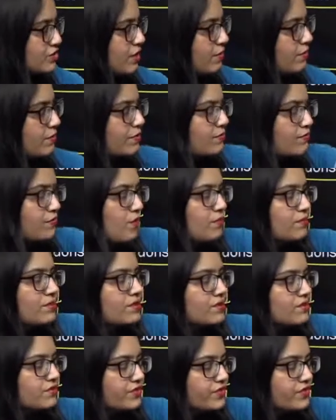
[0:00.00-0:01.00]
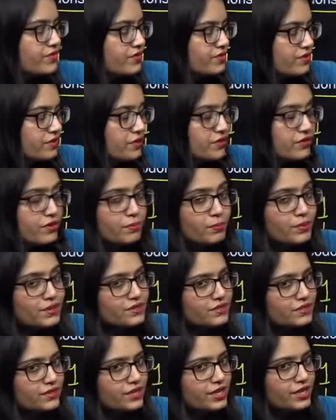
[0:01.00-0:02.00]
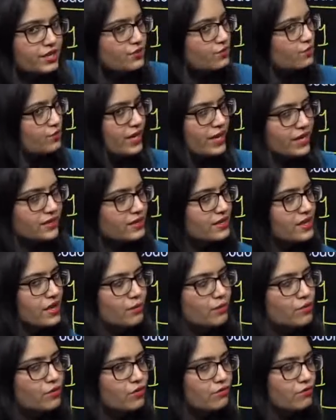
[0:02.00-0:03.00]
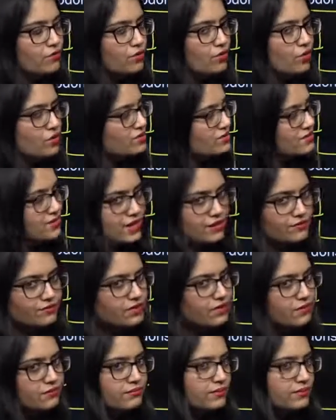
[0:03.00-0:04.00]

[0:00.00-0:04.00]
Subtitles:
number from 333 to get the number of codons that will